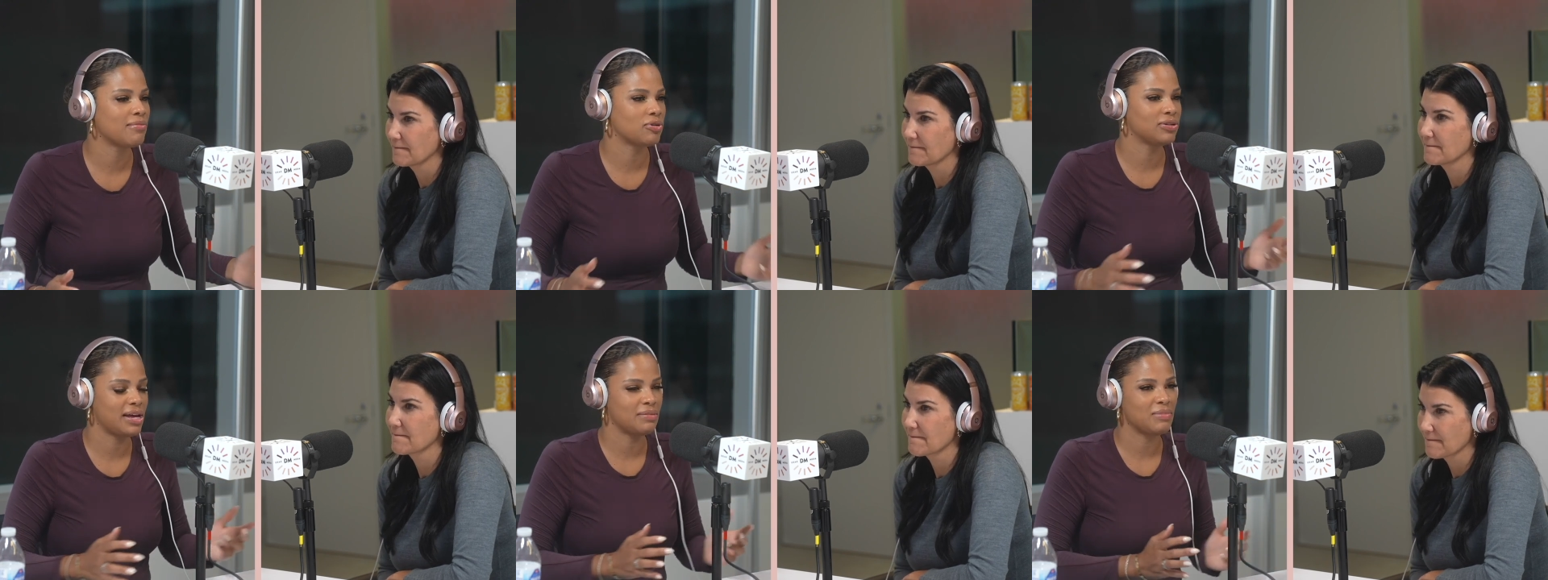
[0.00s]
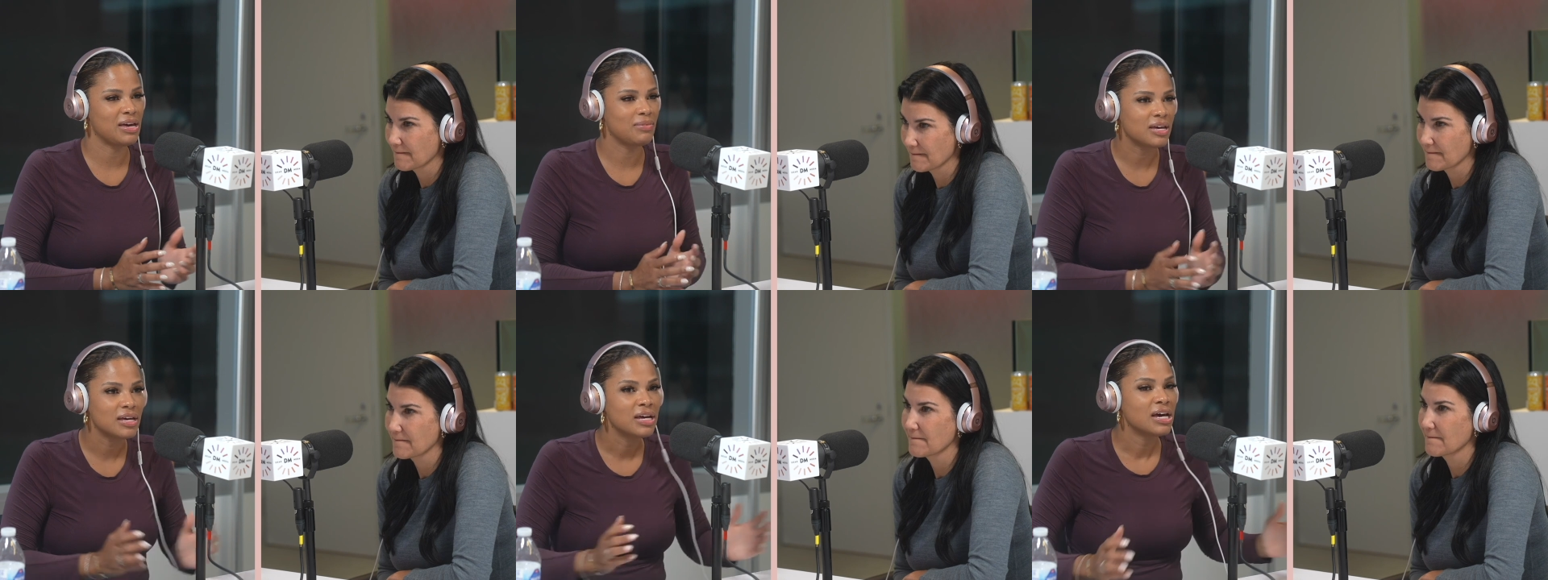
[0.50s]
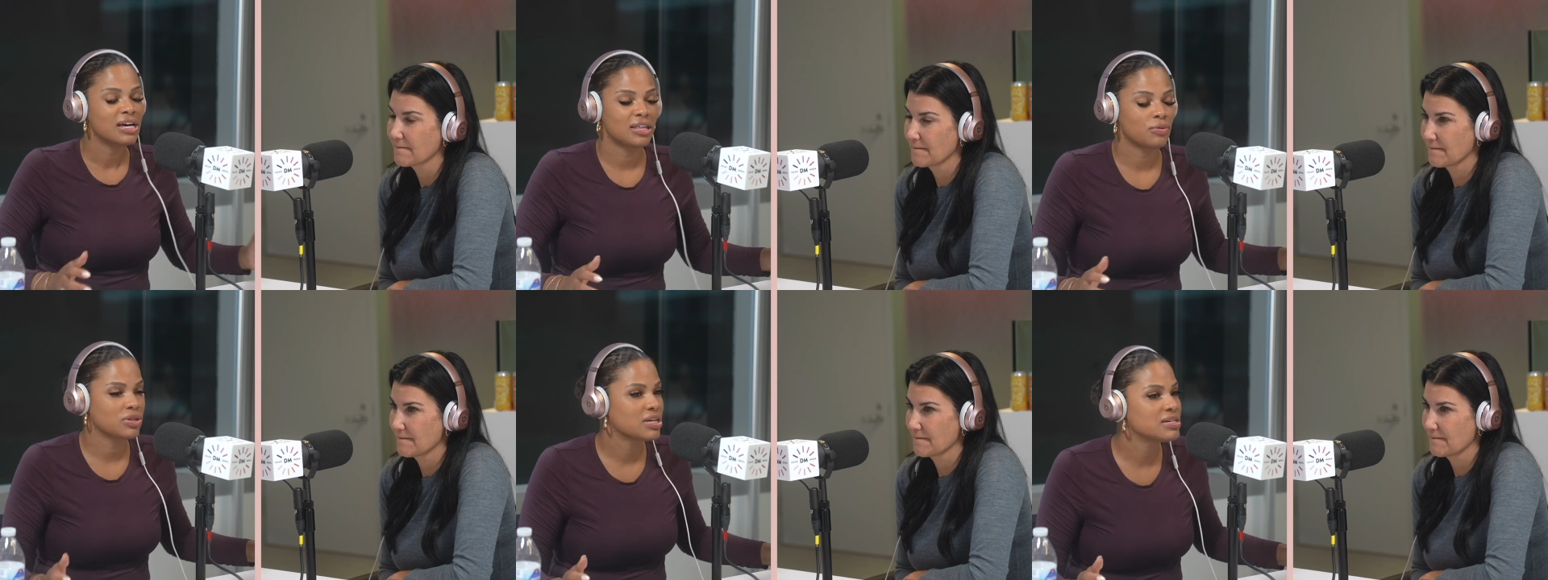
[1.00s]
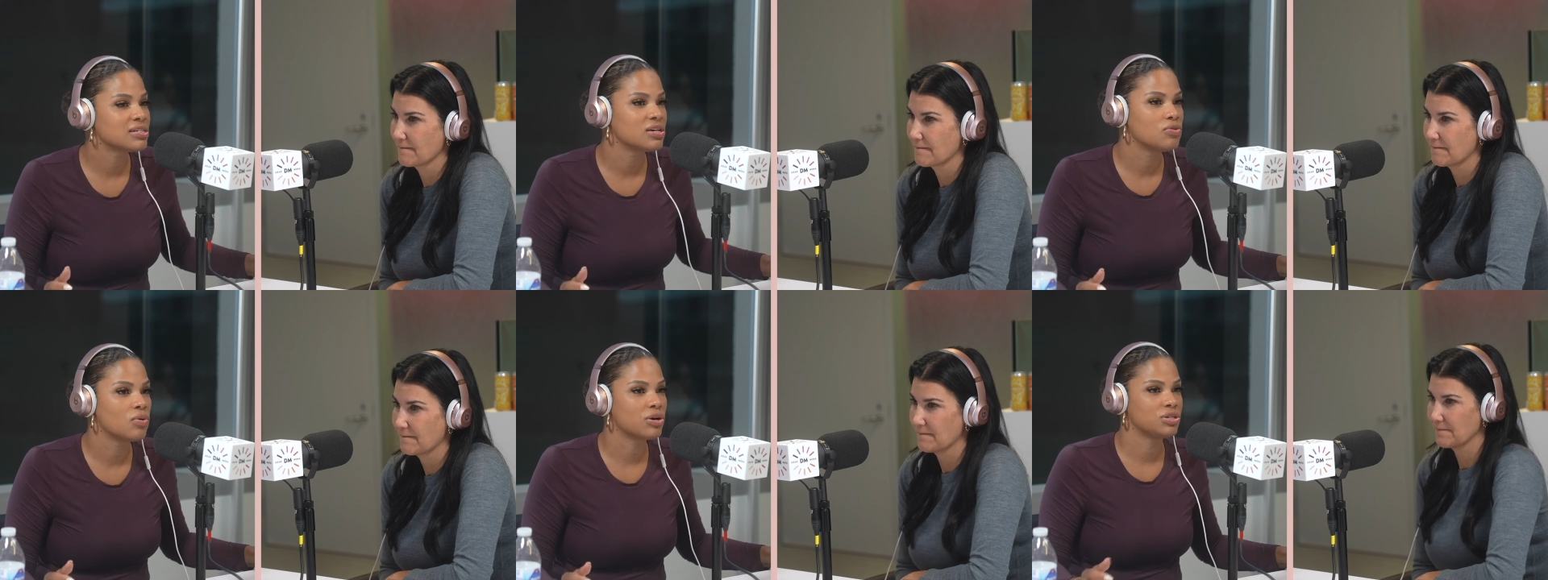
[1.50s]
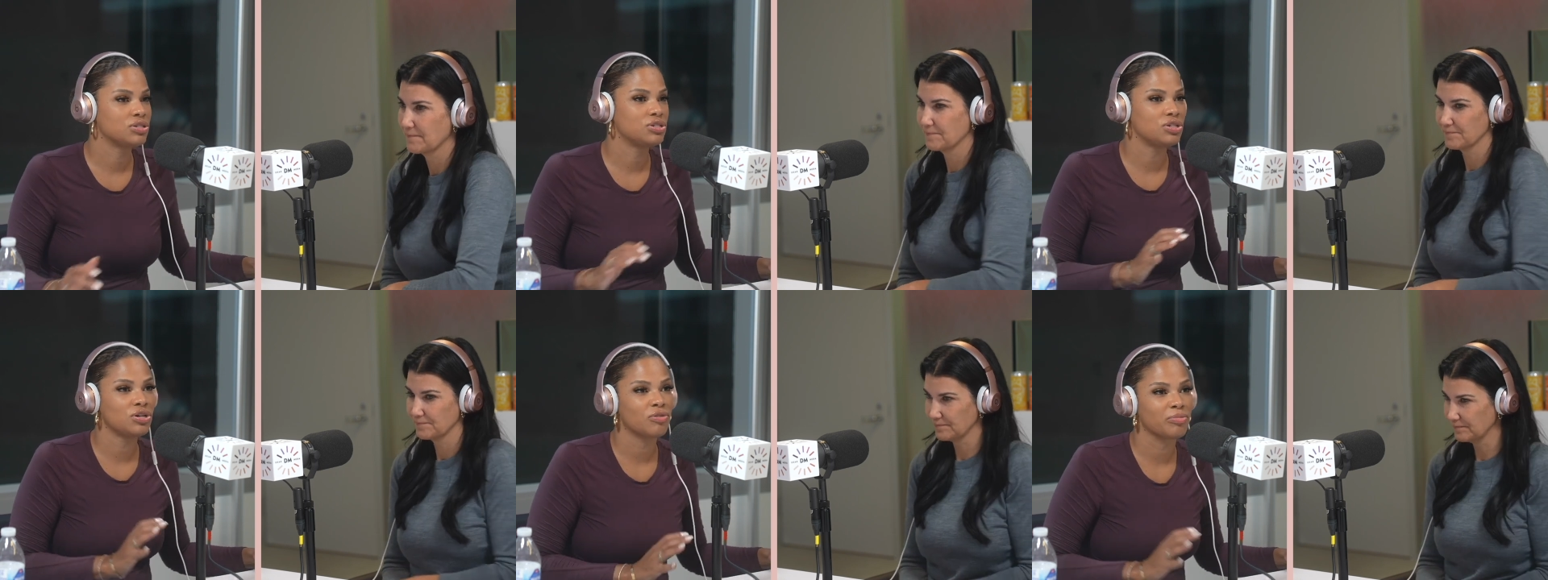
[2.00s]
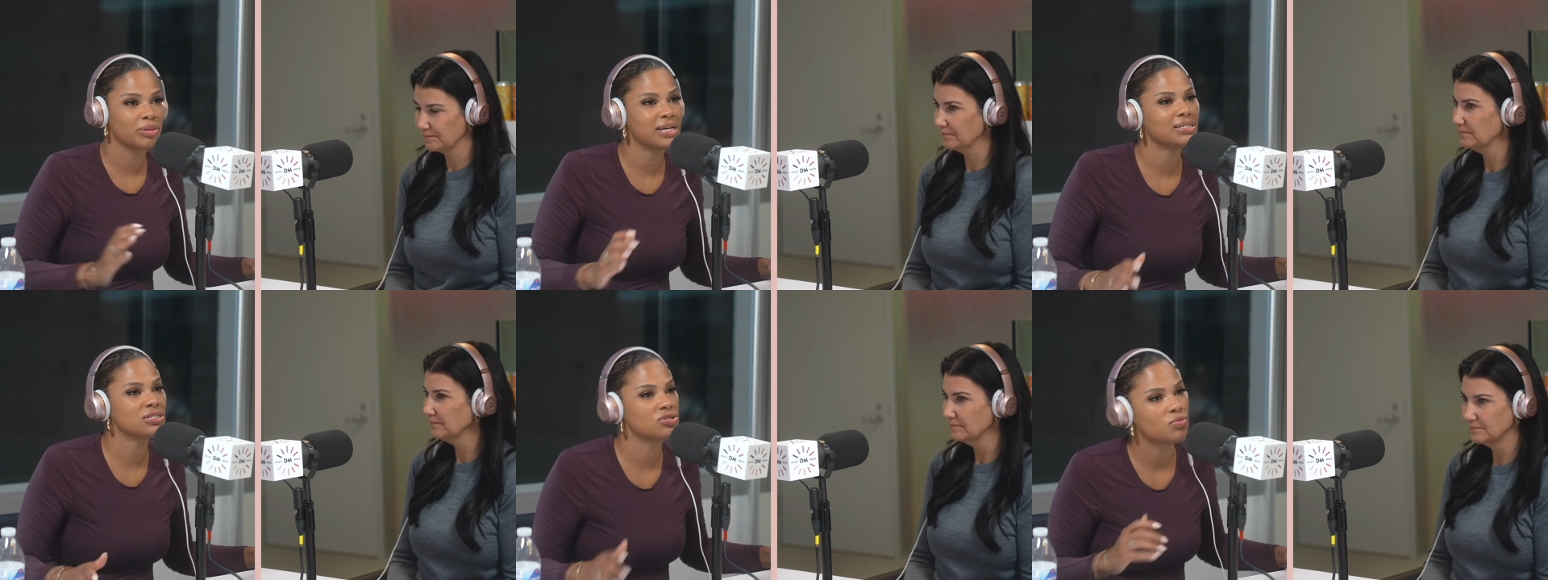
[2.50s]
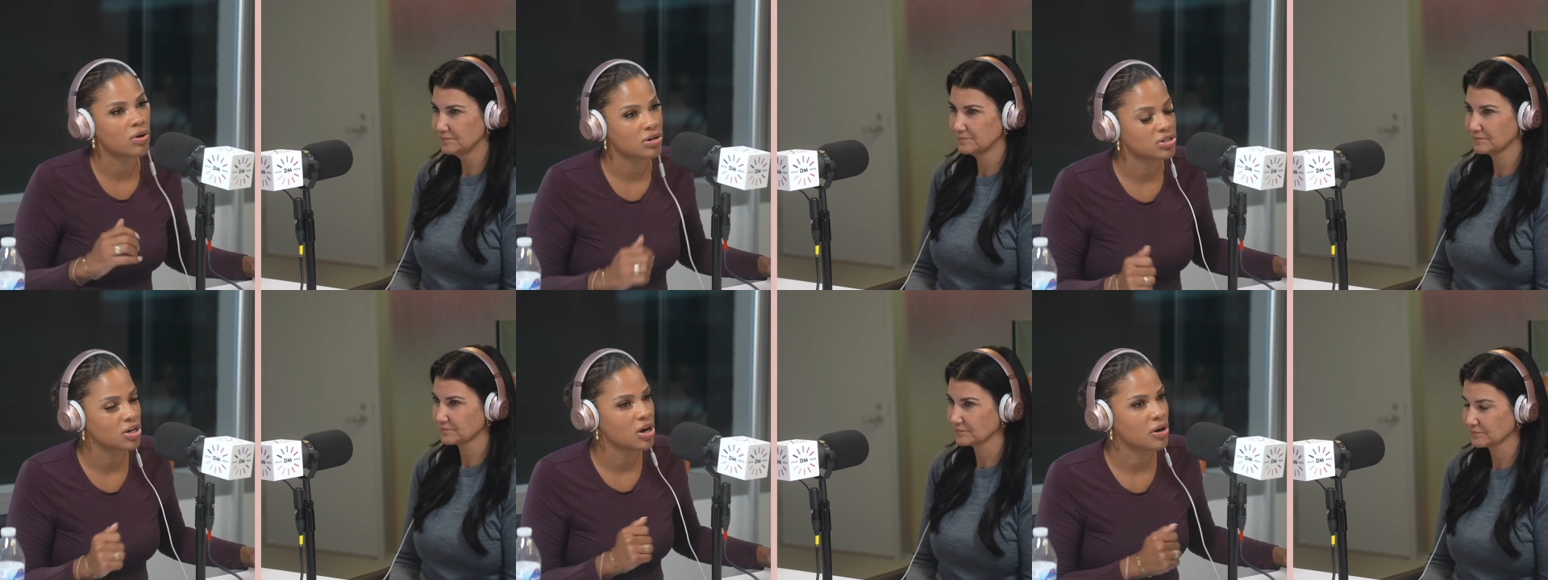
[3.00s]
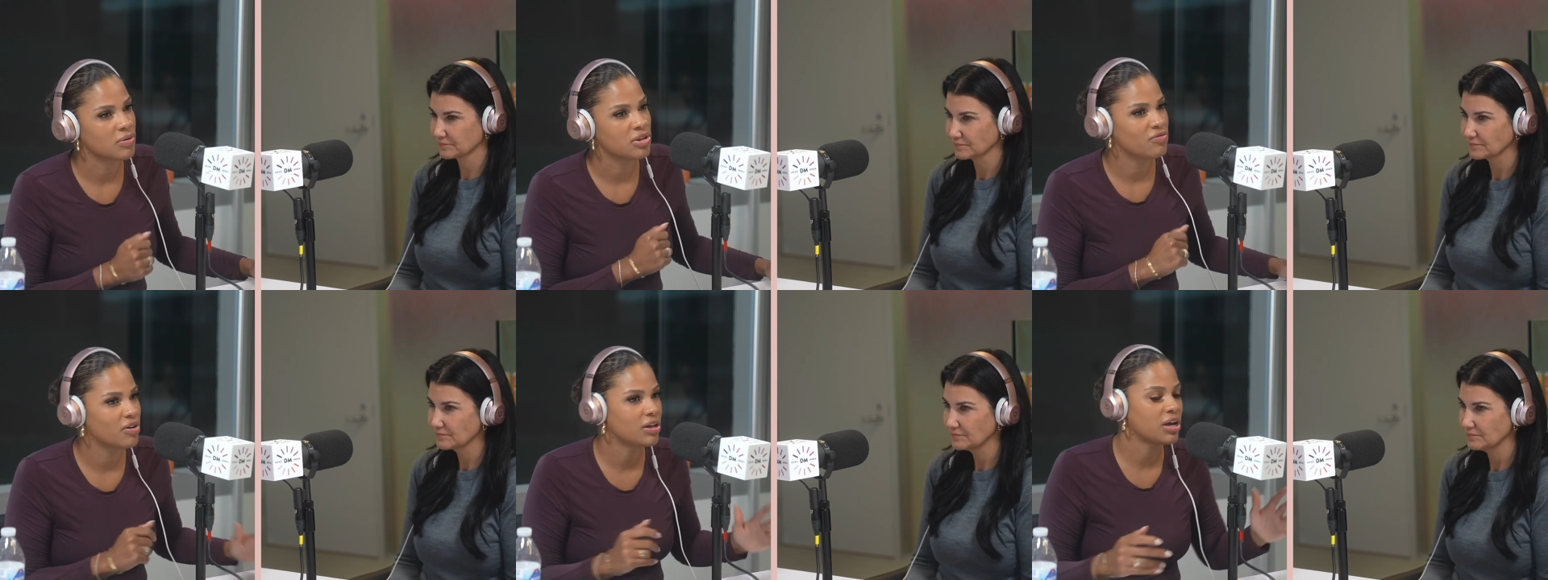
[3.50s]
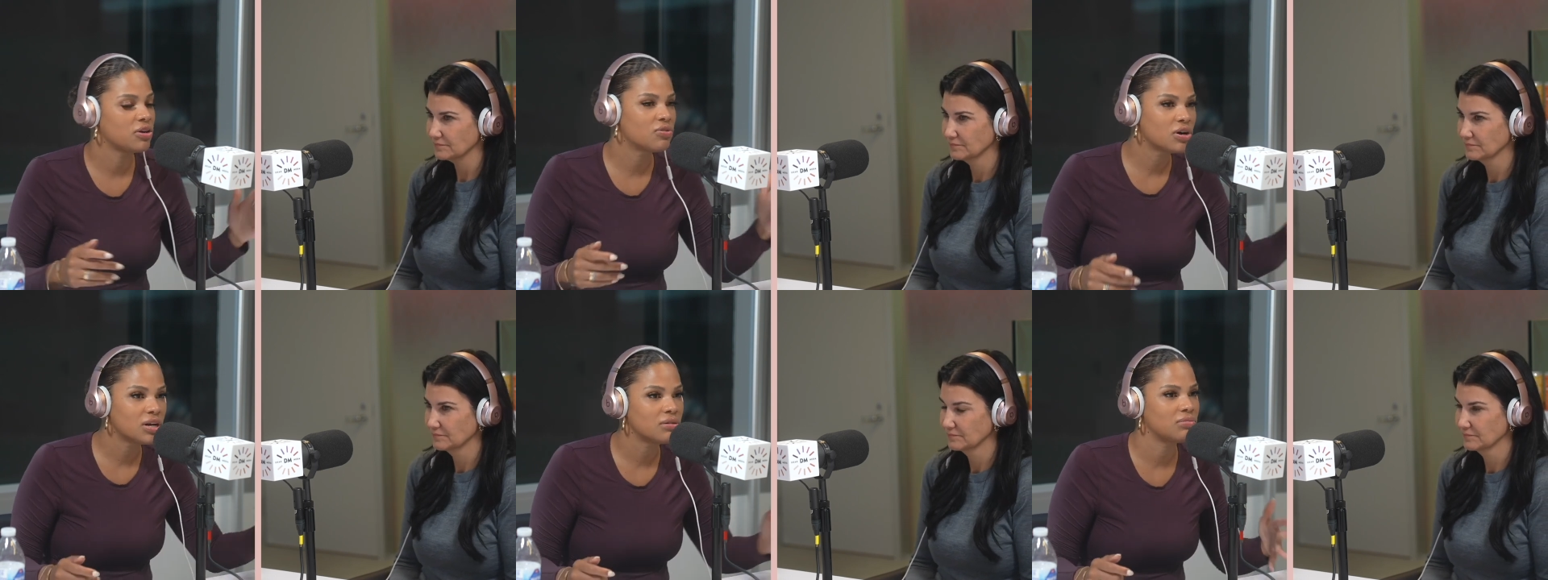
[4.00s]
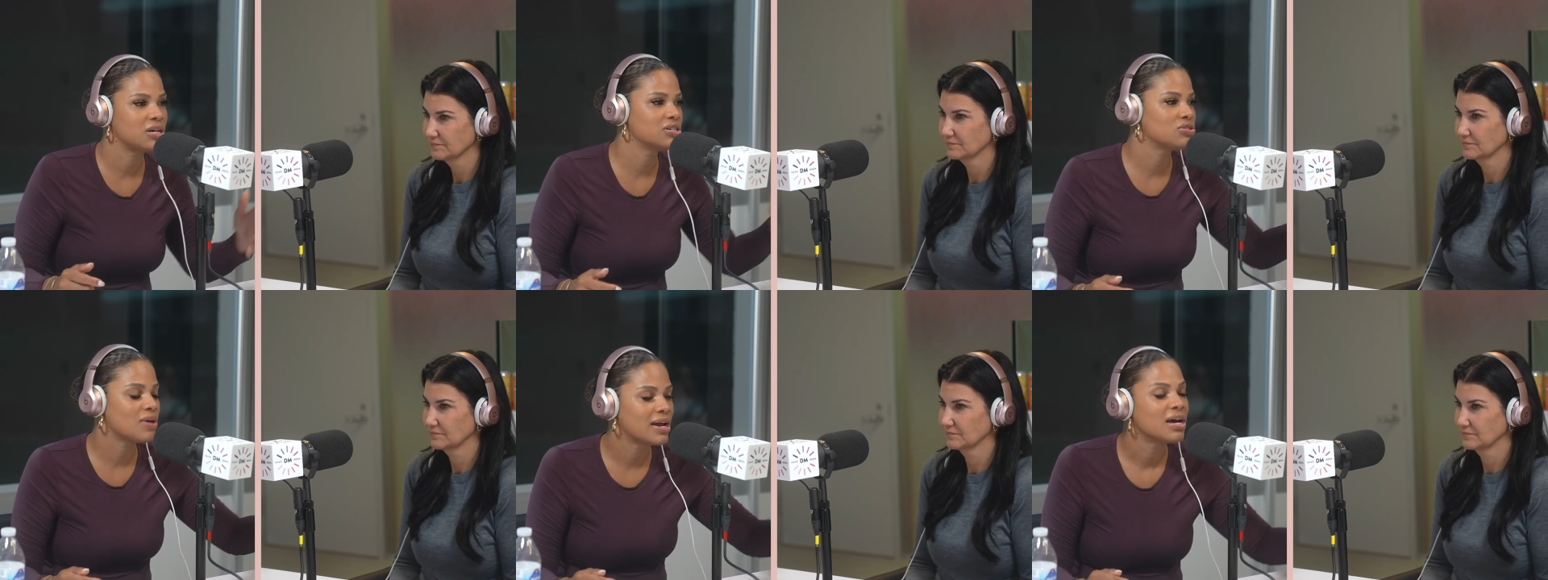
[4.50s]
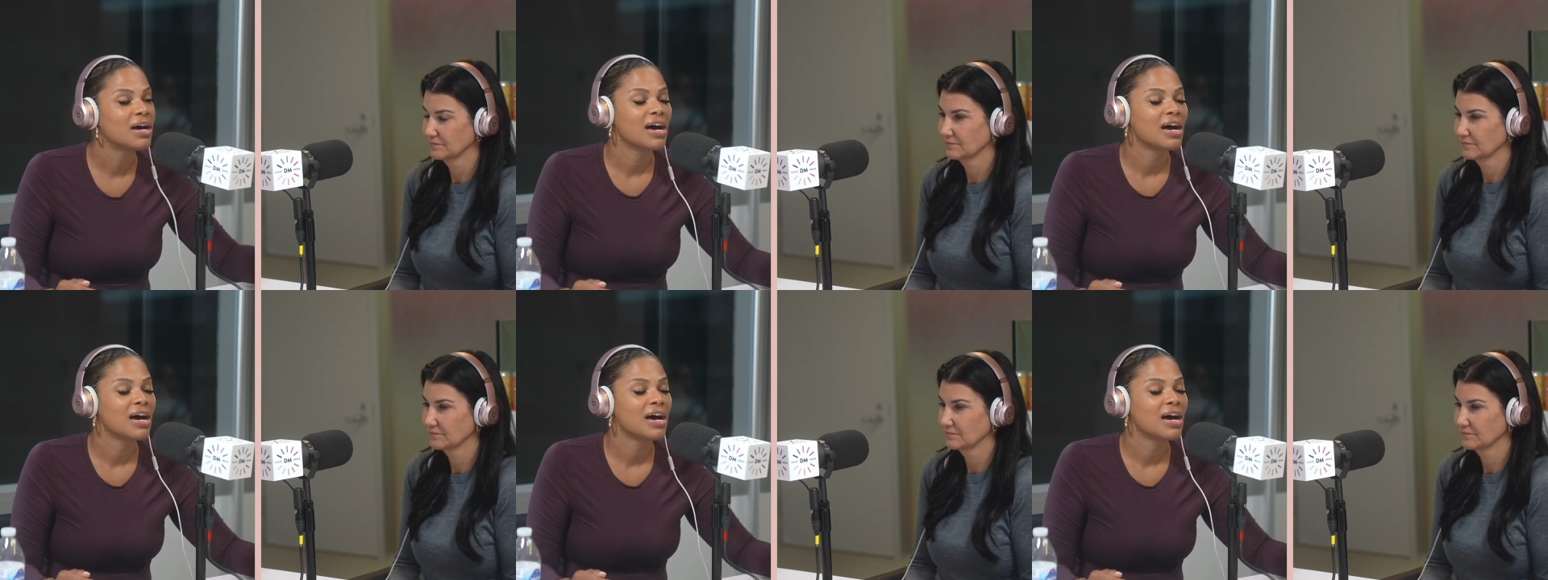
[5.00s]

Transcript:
Speaker 1: or like maybe there were things that you wanted to do or places you wanted to go and you felt like you couldn't because you had.